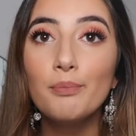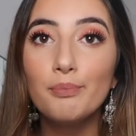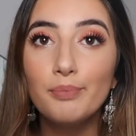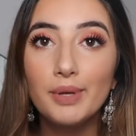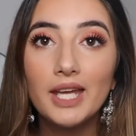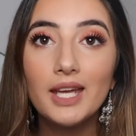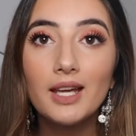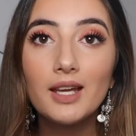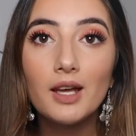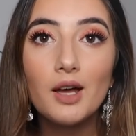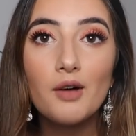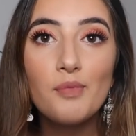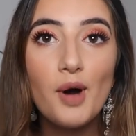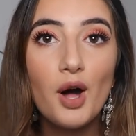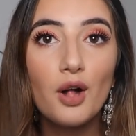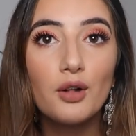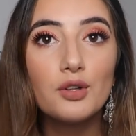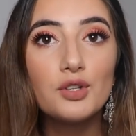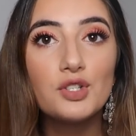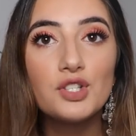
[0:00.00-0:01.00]
Big
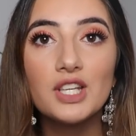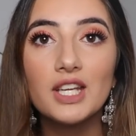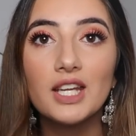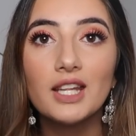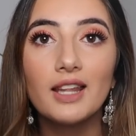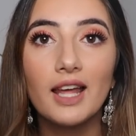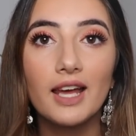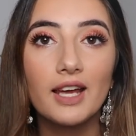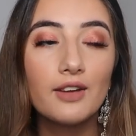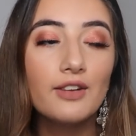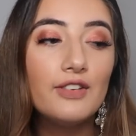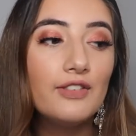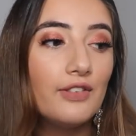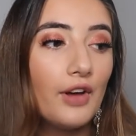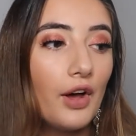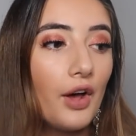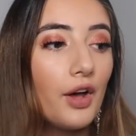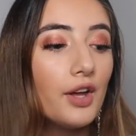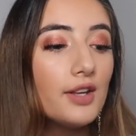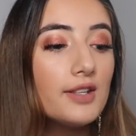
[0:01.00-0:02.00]
apology, like,
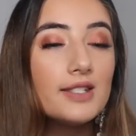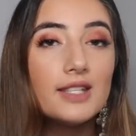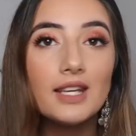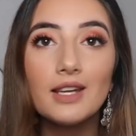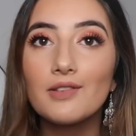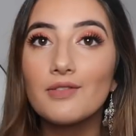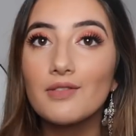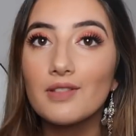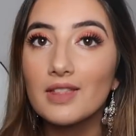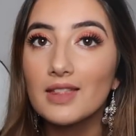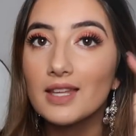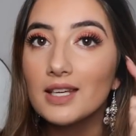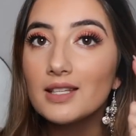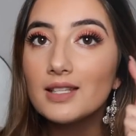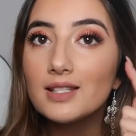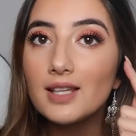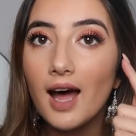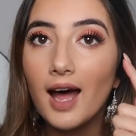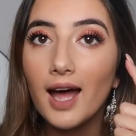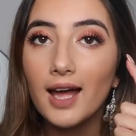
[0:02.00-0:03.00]
first, if
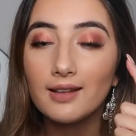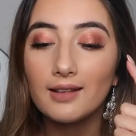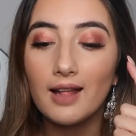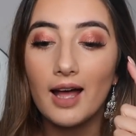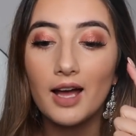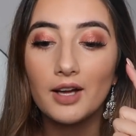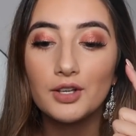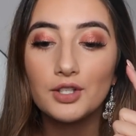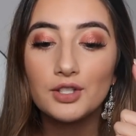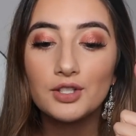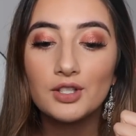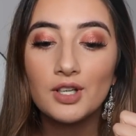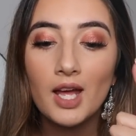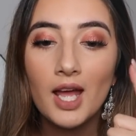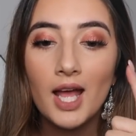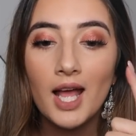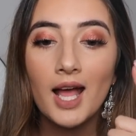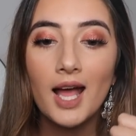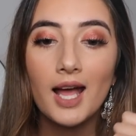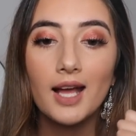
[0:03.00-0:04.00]
this eyelash
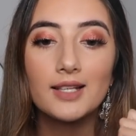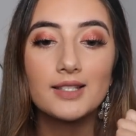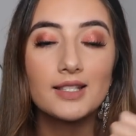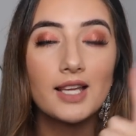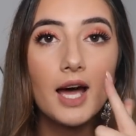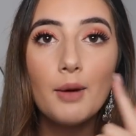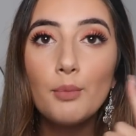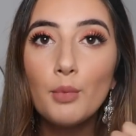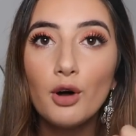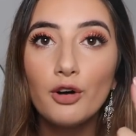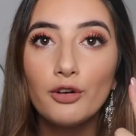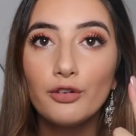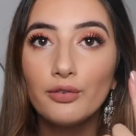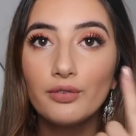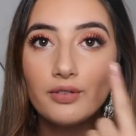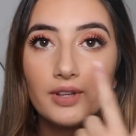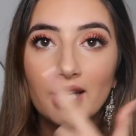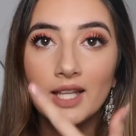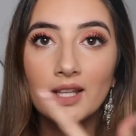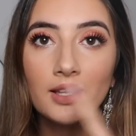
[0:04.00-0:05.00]
has come
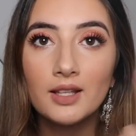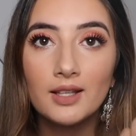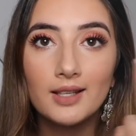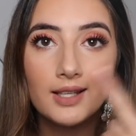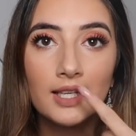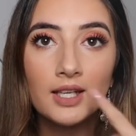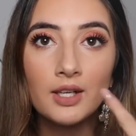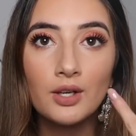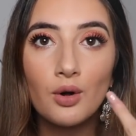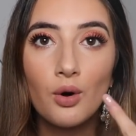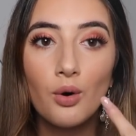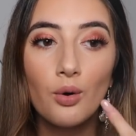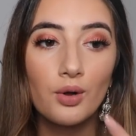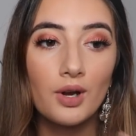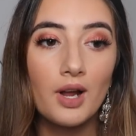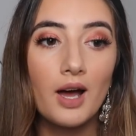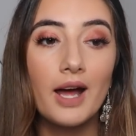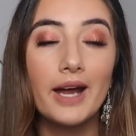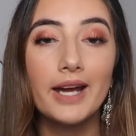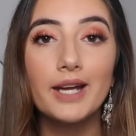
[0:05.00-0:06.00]
off in the inner
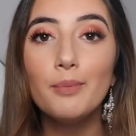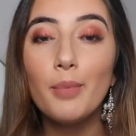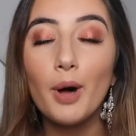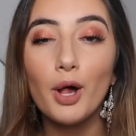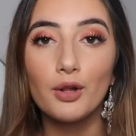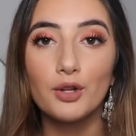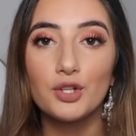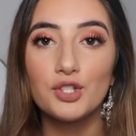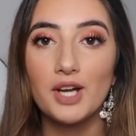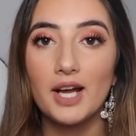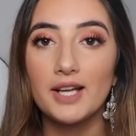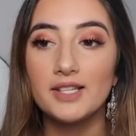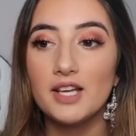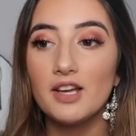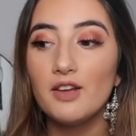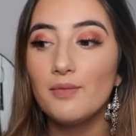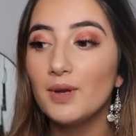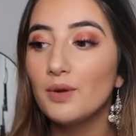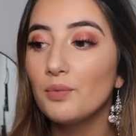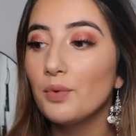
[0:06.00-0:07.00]
corner, I apologize.
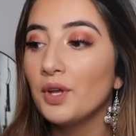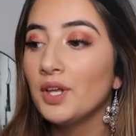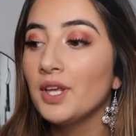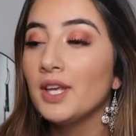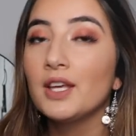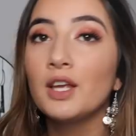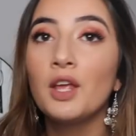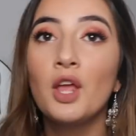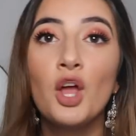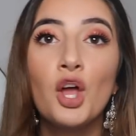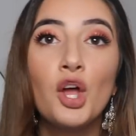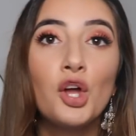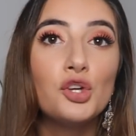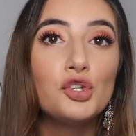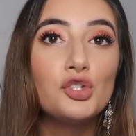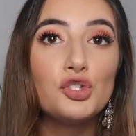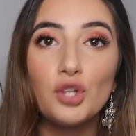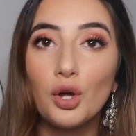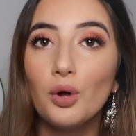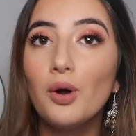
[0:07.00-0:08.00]
I've been working
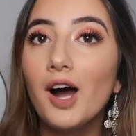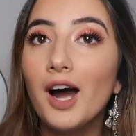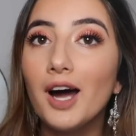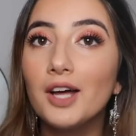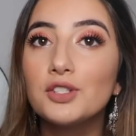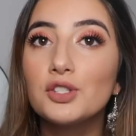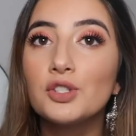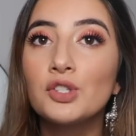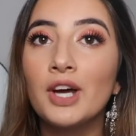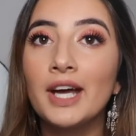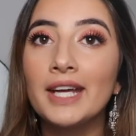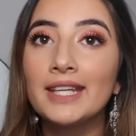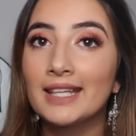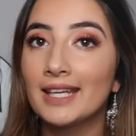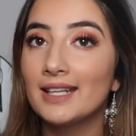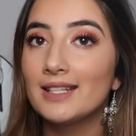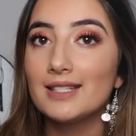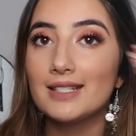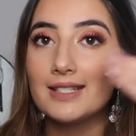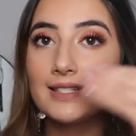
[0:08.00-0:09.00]
so hard to try and
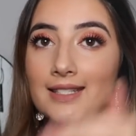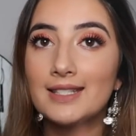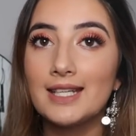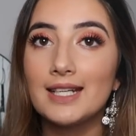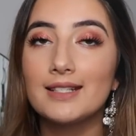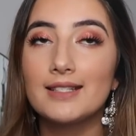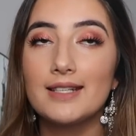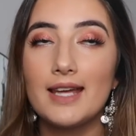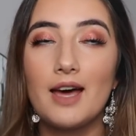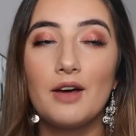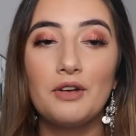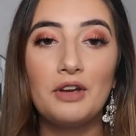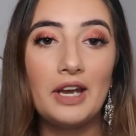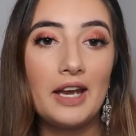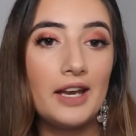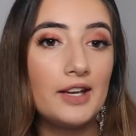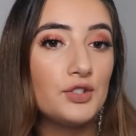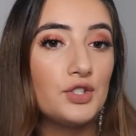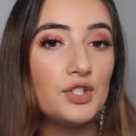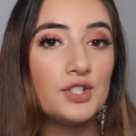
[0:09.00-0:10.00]
get it to stick down
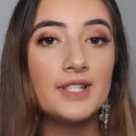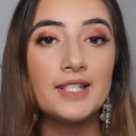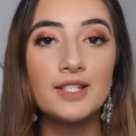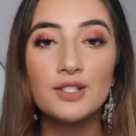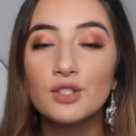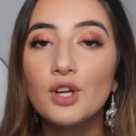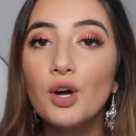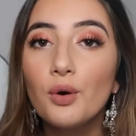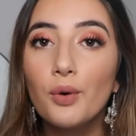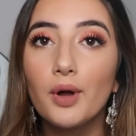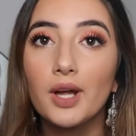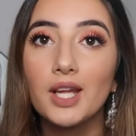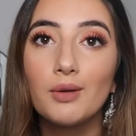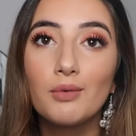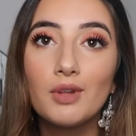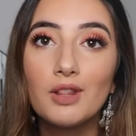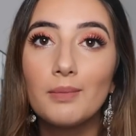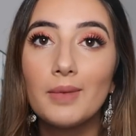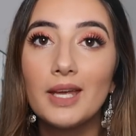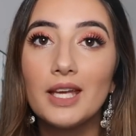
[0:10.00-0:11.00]
and it just is not working
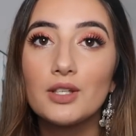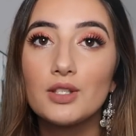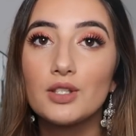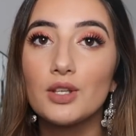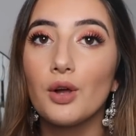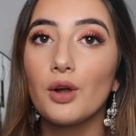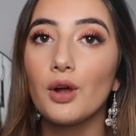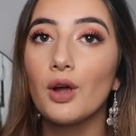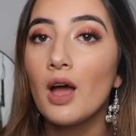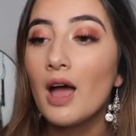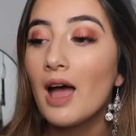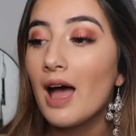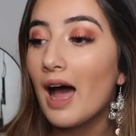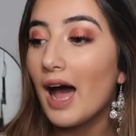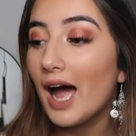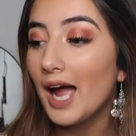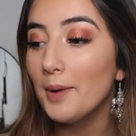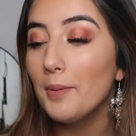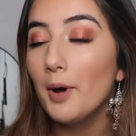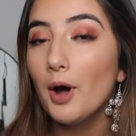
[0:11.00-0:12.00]
with me, so
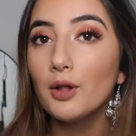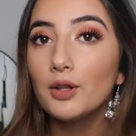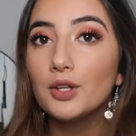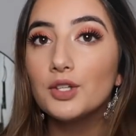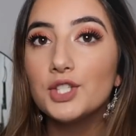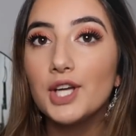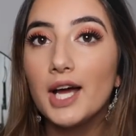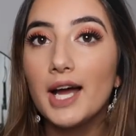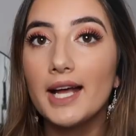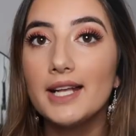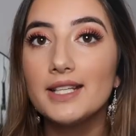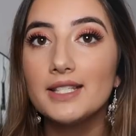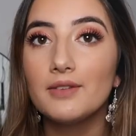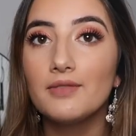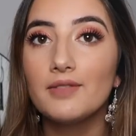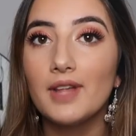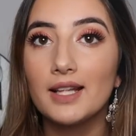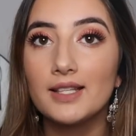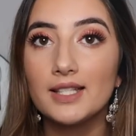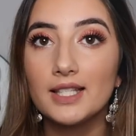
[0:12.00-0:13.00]
I apologize
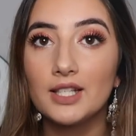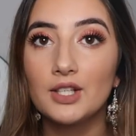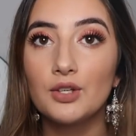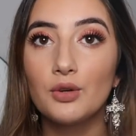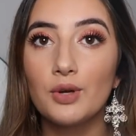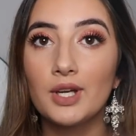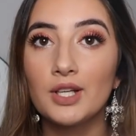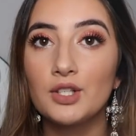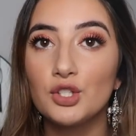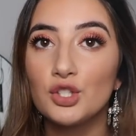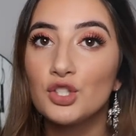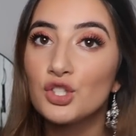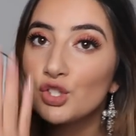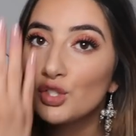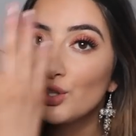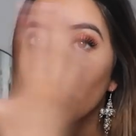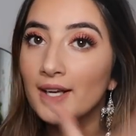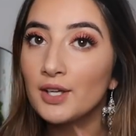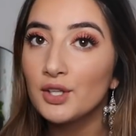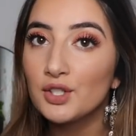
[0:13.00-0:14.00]
if that's like annoying. Just
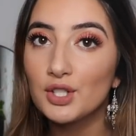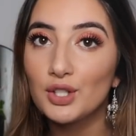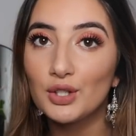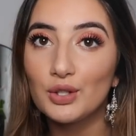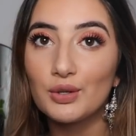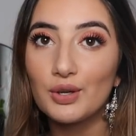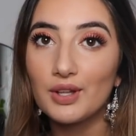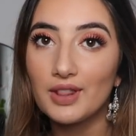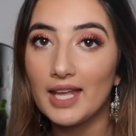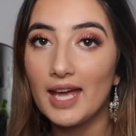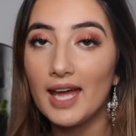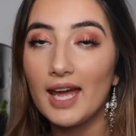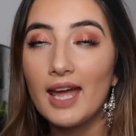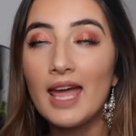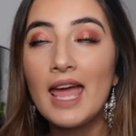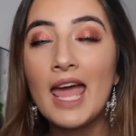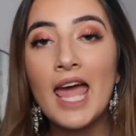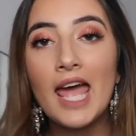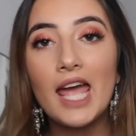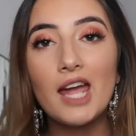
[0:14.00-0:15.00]
try not to look
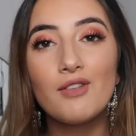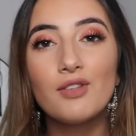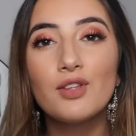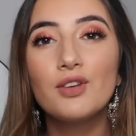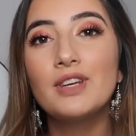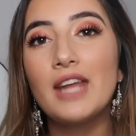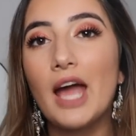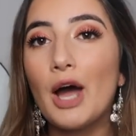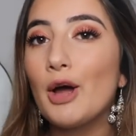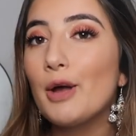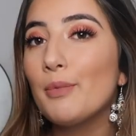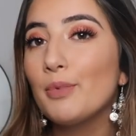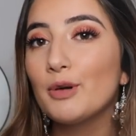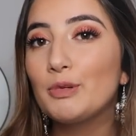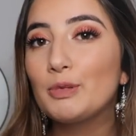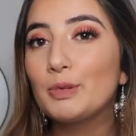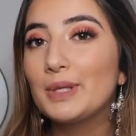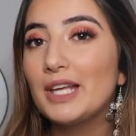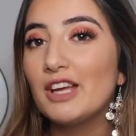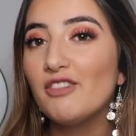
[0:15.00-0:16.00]
there, even though now I
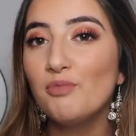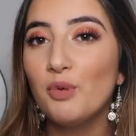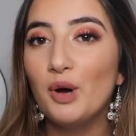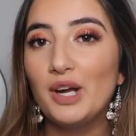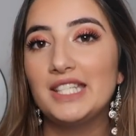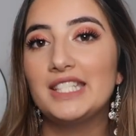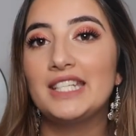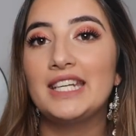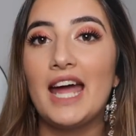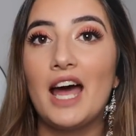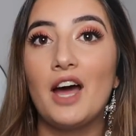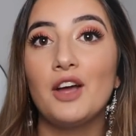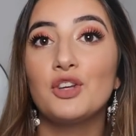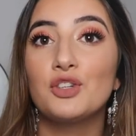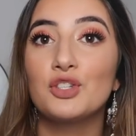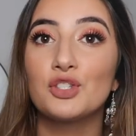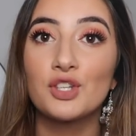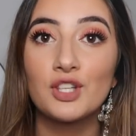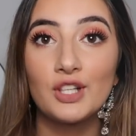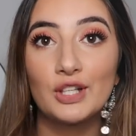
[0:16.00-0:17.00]
probably have pointed it out,
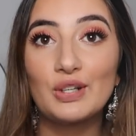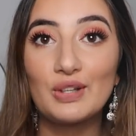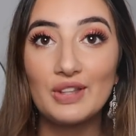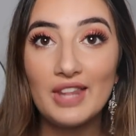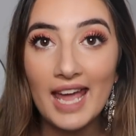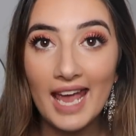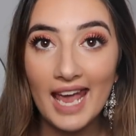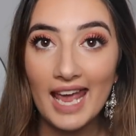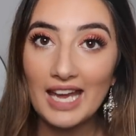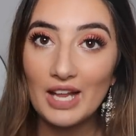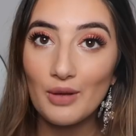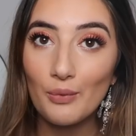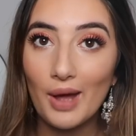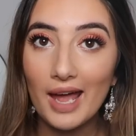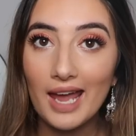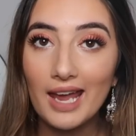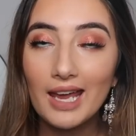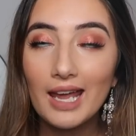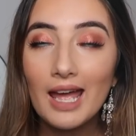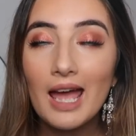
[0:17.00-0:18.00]
you're just gonna look there
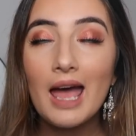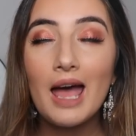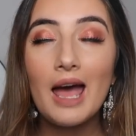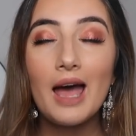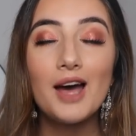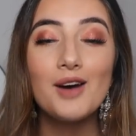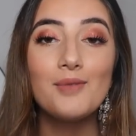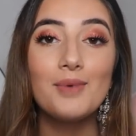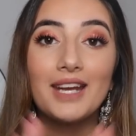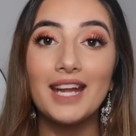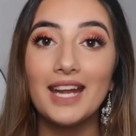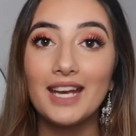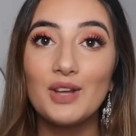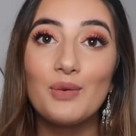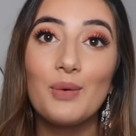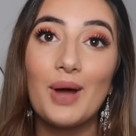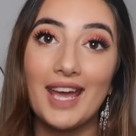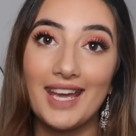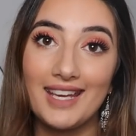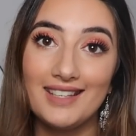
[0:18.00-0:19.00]
anyway. But
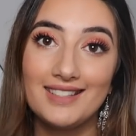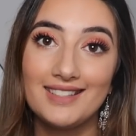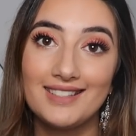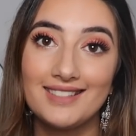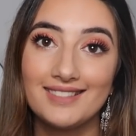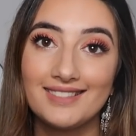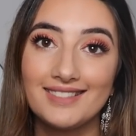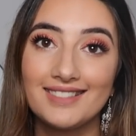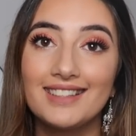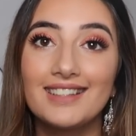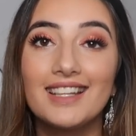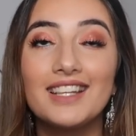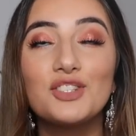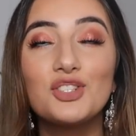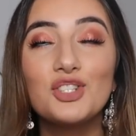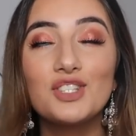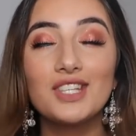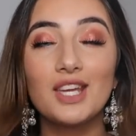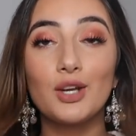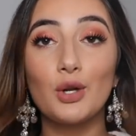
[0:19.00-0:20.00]
anyways, let's
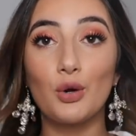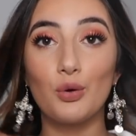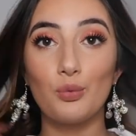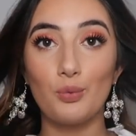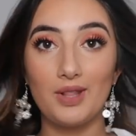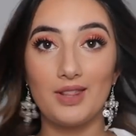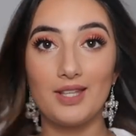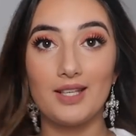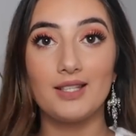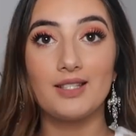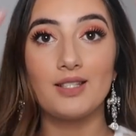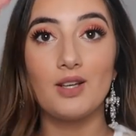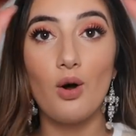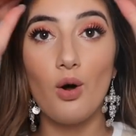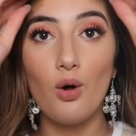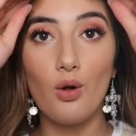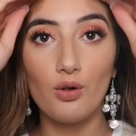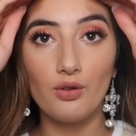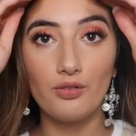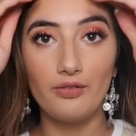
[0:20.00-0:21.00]
just get on with this
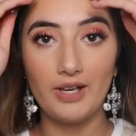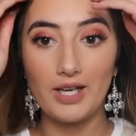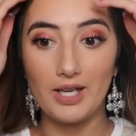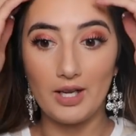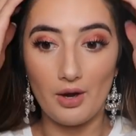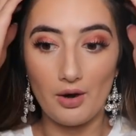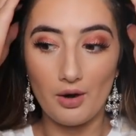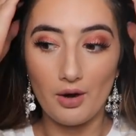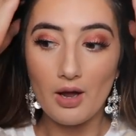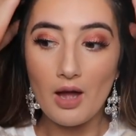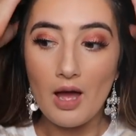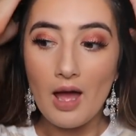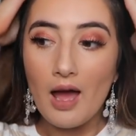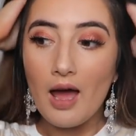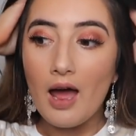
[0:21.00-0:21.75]
whole video.